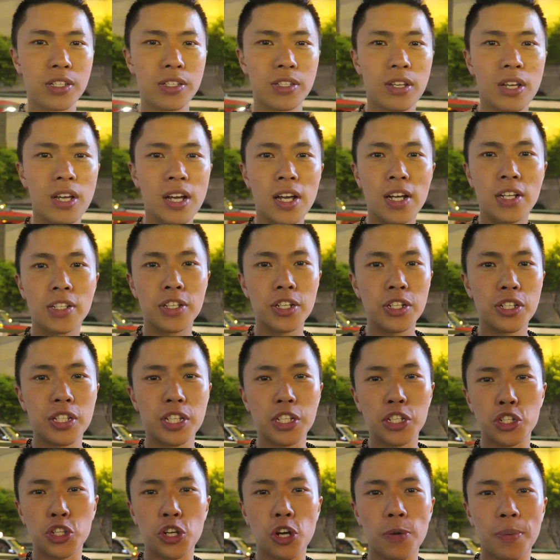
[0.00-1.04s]
just, just
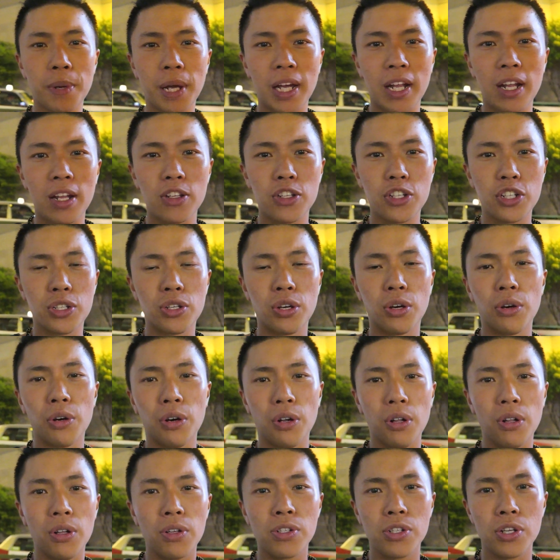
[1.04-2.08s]
disturbing just
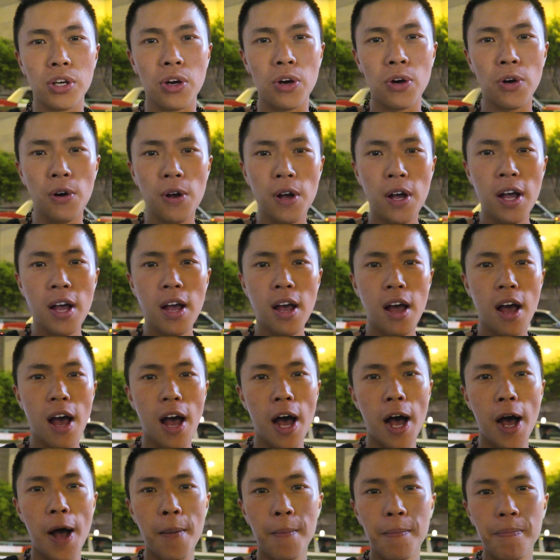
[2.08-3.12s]
total. So,
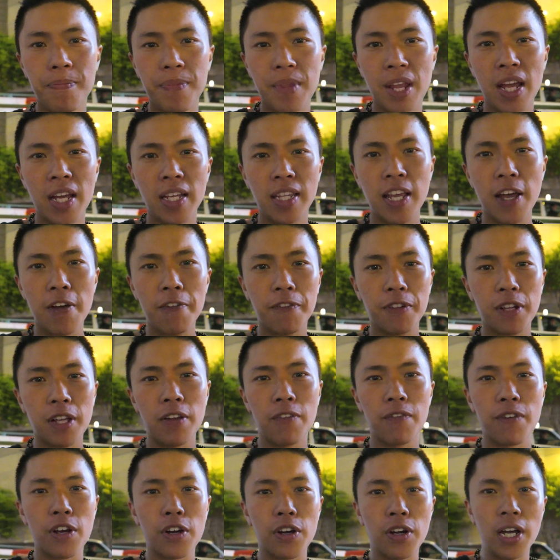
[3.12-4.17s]
um,
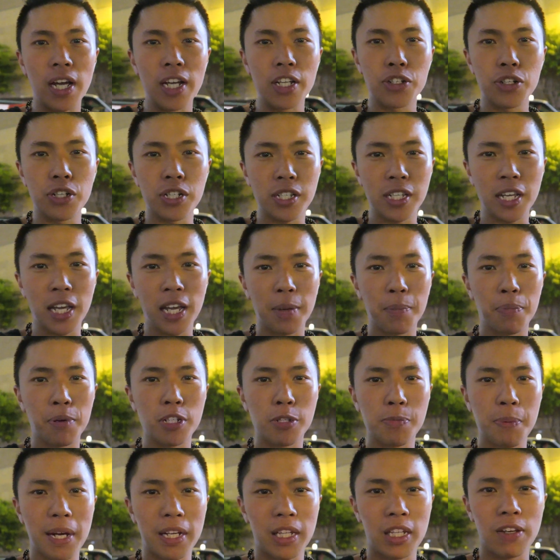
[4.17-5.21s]
definitely a very interesting
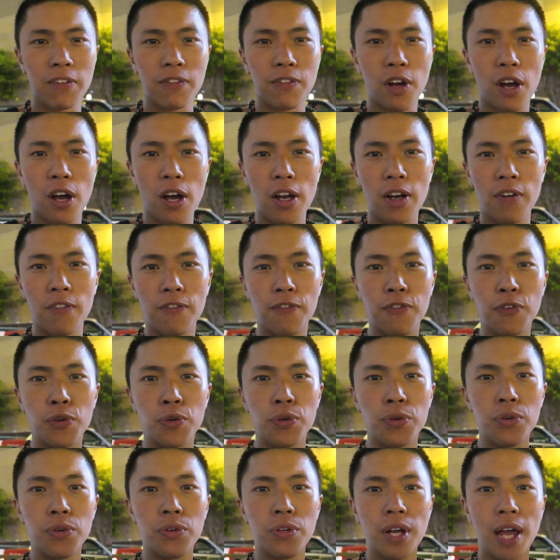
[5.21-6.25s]
perspective on
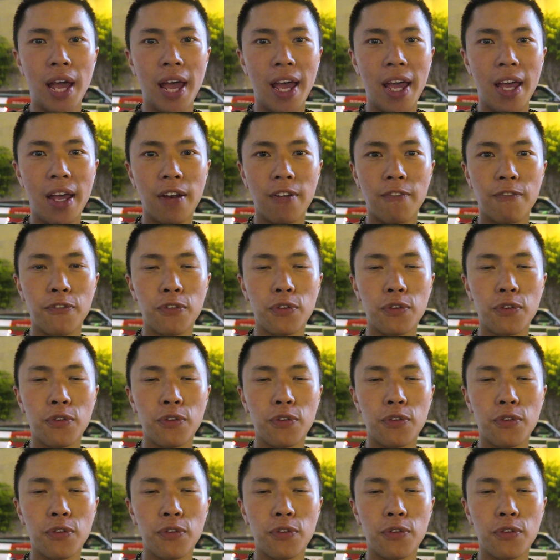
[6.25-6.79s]
food and